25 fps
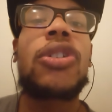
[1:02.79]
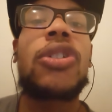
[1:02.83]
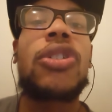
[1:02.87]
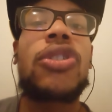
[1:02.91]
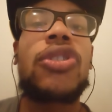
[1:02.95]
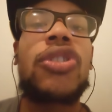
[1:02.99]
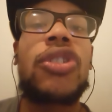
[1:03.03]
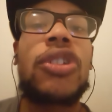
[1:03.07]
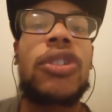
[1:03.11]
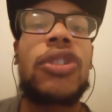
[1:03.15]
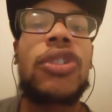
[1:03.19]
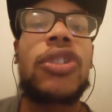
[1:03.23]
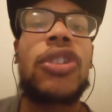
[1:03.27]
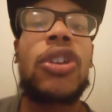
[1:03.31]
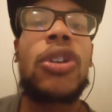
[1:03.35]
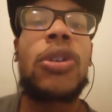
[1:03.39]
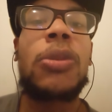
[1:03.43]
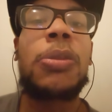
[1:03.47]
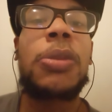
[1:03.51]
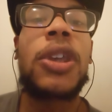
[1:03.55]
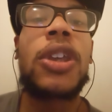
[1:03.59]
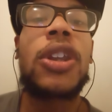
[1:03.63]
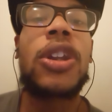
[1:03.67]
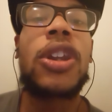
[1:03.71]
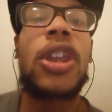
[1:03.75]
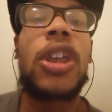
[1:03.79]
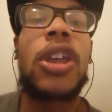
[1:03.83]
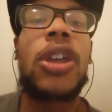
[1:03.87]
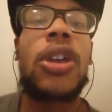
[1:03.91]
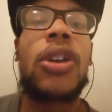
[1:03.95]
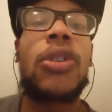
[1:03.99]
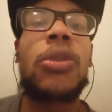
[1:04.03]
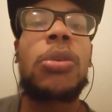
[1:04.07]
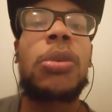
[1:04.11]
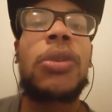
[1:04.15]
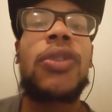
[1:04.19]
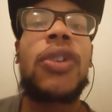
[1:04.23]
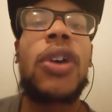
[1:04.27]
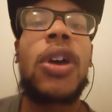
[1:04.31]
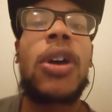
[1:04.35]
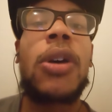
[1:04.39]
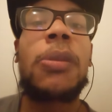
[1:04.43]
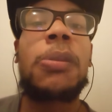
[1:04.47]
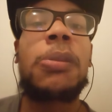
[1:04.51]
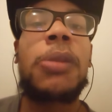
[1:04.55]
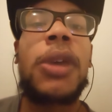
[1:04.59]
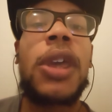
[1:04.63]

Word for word: She's still being held without